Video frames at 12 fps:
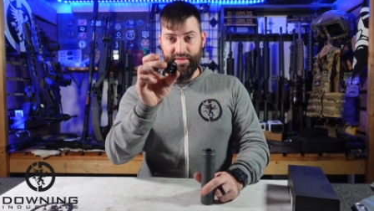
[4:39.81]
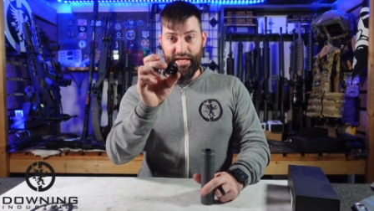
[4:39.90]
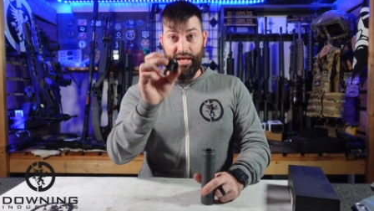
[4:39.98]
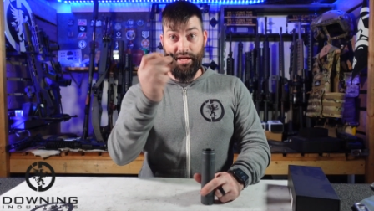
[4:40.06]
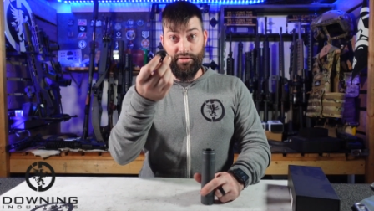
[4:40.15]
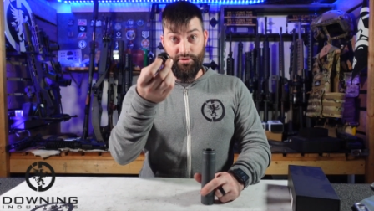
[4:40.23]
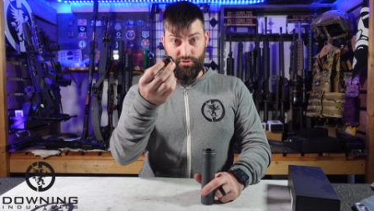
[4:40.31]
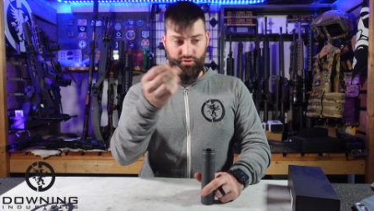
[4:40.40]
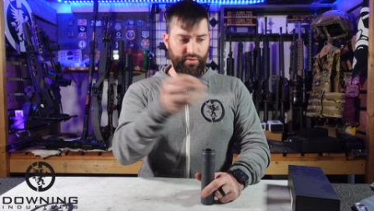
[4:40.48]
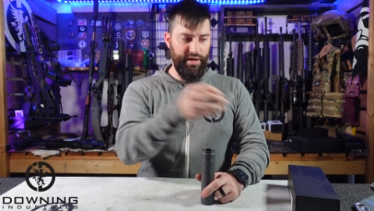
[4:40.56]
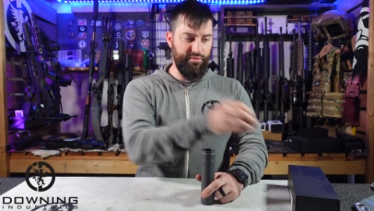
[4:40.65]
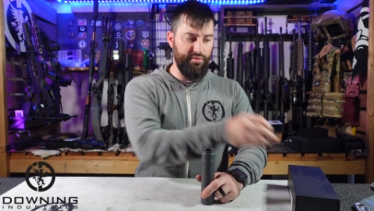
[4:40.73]
and your
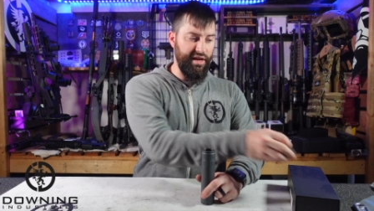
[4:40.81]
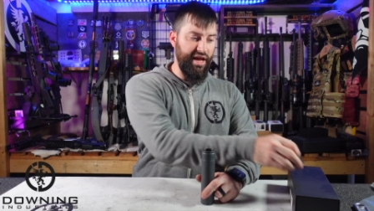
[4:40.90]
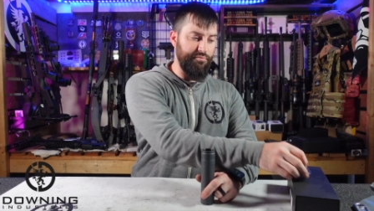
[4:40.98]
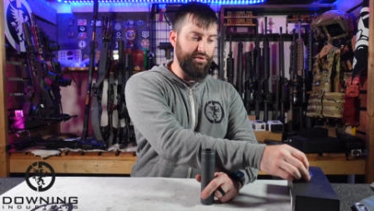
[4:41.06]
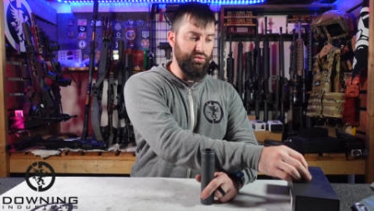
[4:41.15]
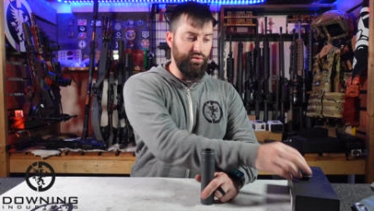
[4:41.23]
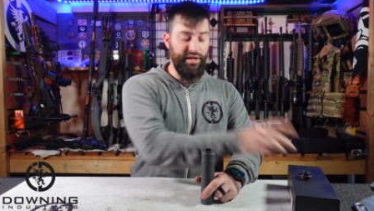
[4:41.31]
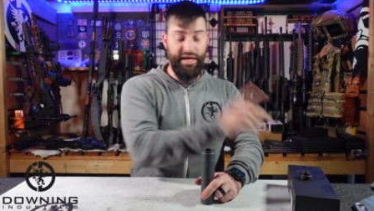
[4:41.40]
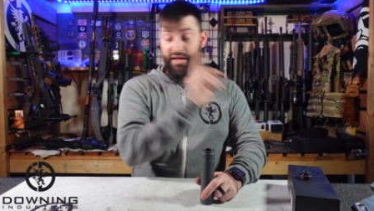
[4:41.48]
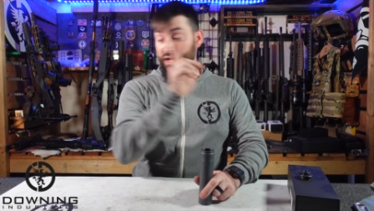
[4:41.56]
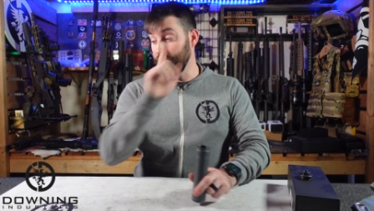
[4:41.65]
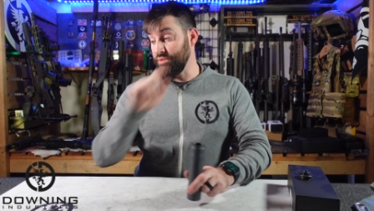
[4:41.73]
direct thread half by
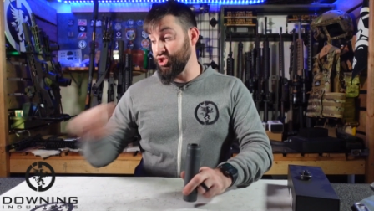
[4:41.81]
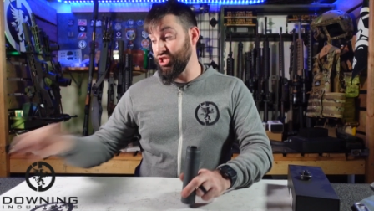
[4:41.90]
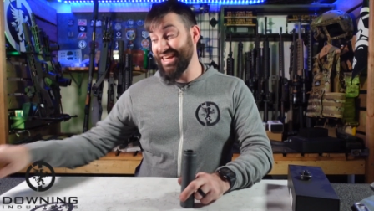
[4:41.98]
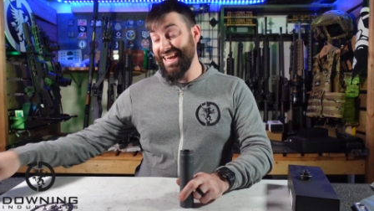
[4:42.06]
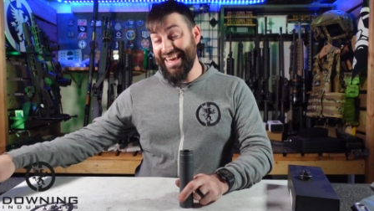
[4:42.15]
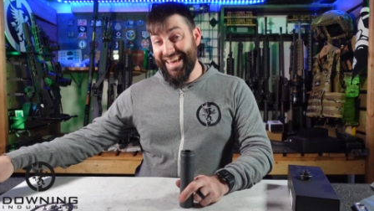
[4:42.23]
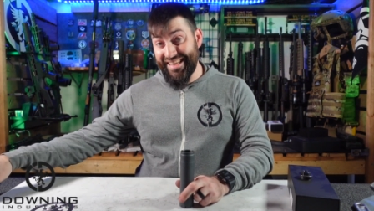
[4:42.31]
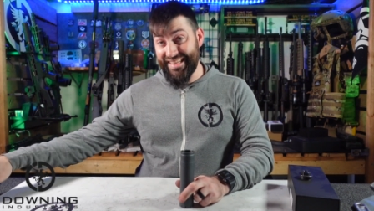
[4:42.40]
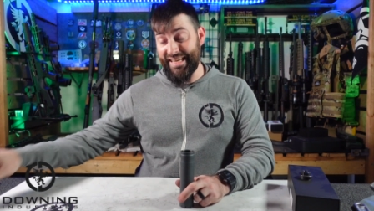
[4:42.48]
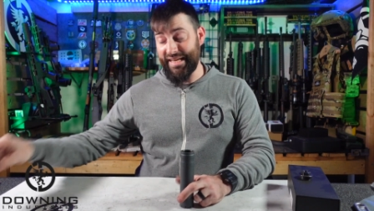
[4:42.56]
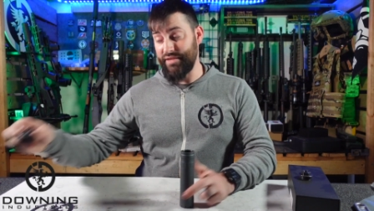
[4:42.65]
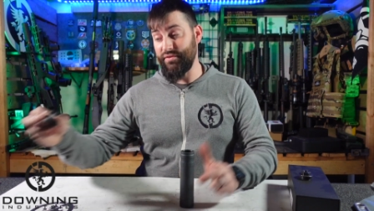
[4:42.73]
28. But you can
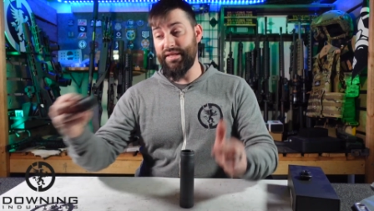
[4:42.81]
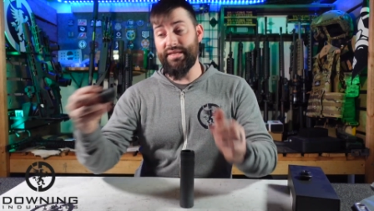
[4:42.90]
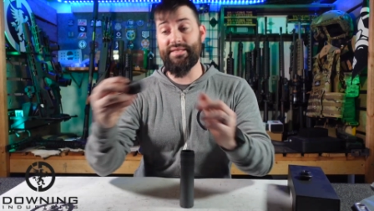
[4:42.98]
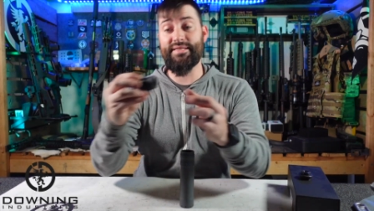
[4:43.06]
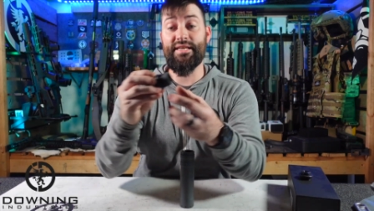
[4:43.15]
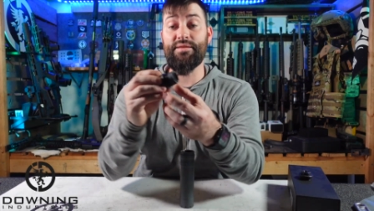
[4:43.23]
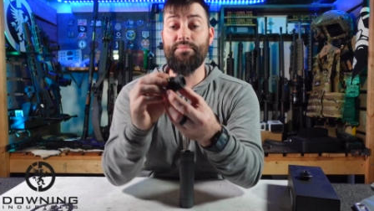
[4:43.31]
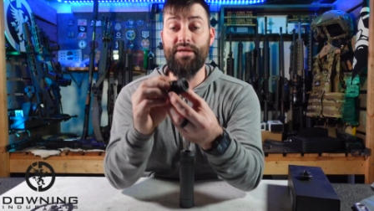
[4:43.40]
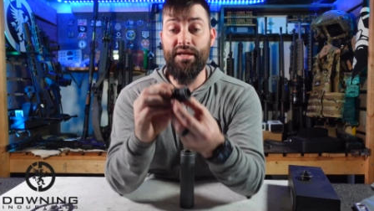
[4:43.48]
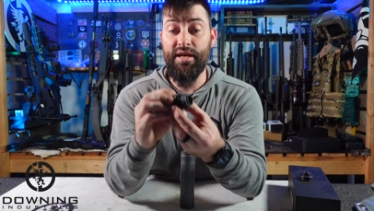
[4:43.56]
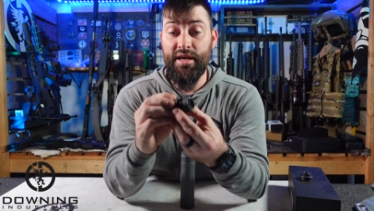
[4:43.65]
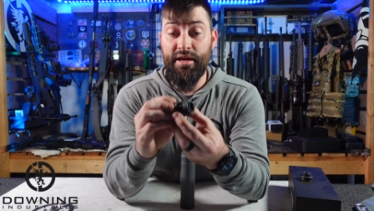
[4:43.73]
get, and they did send
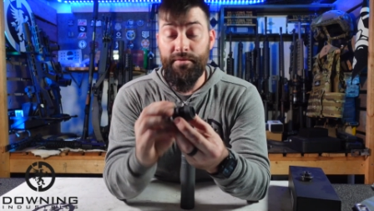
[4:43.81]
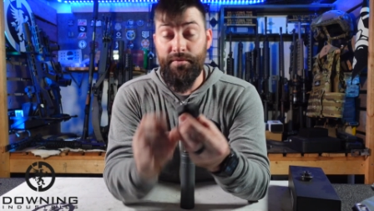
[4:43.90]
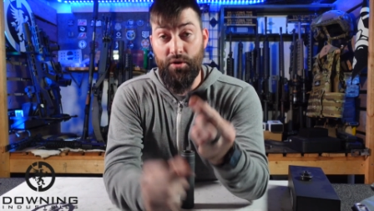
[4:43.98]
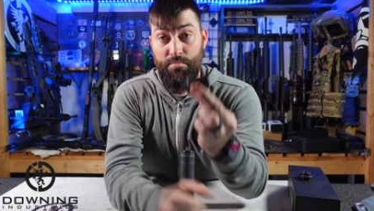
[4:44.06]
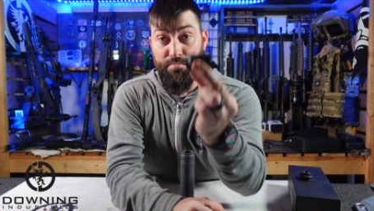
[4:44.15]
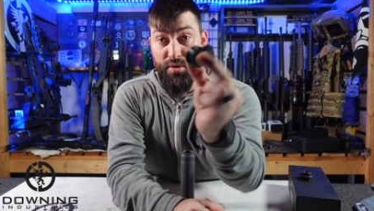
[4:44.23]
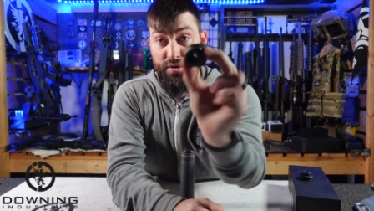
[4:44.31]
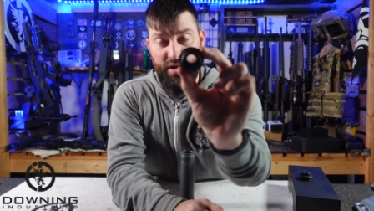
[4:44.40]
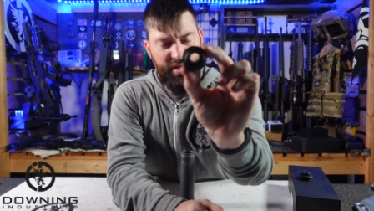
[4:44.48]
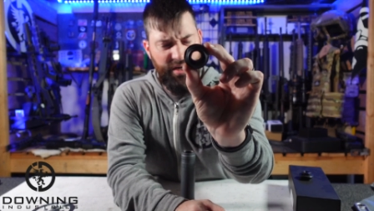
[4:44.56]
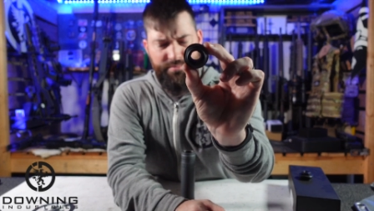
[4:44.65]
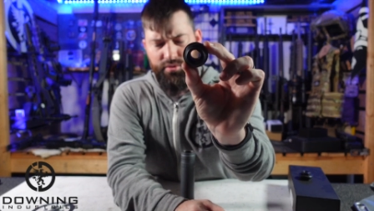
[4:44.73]
me, their boot, uh,
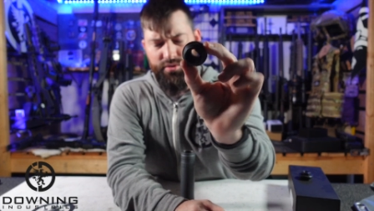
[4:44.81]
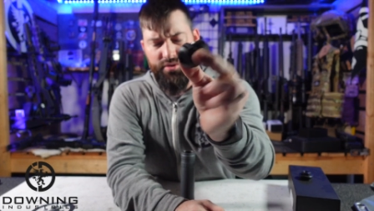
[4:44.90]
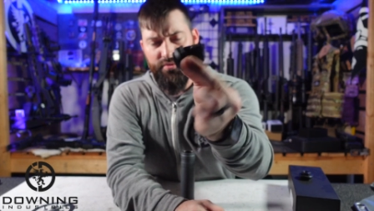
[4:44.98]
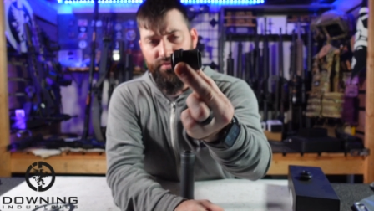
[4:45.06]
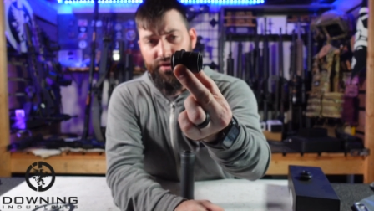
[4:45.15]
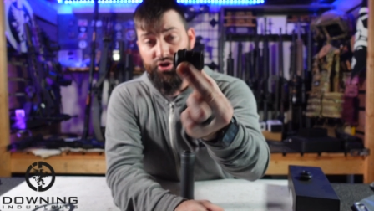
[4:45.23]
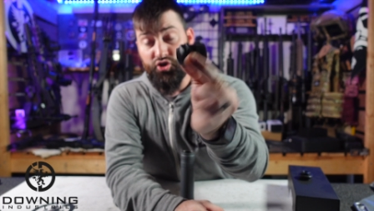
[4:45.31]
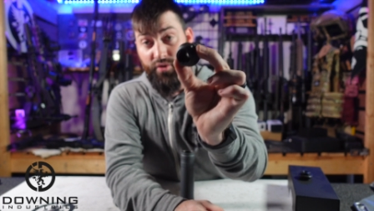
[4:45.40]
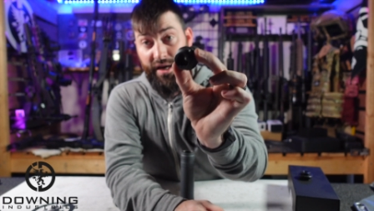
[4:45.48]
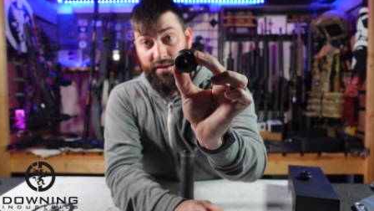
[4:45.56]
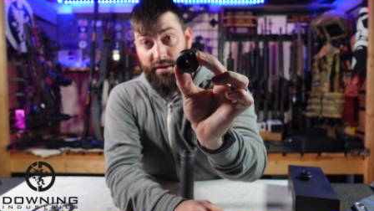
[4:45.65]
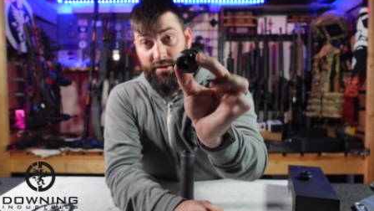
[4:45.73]
not booster, their
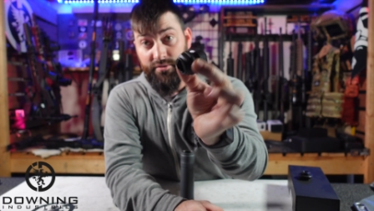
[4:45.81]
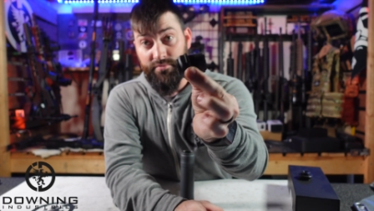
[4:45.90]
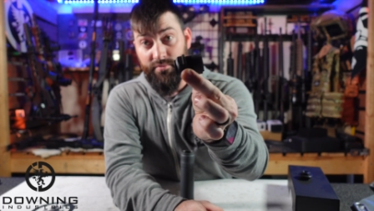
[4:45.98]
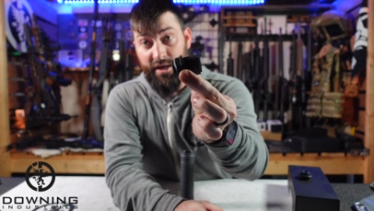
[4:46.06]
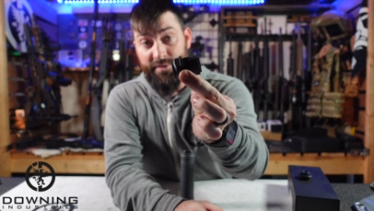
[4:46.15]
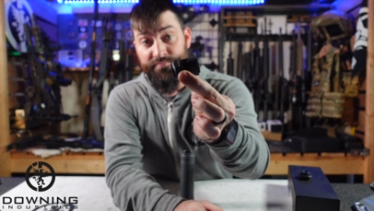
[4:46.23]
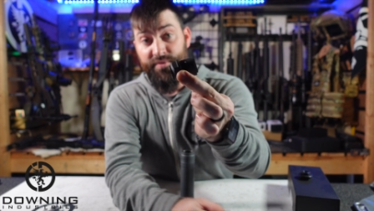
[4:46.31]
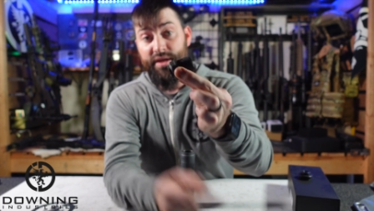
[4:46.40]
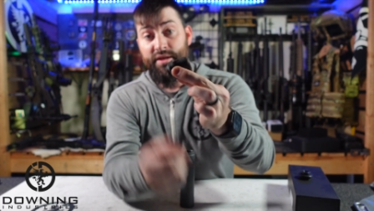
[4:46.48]
trilug, right?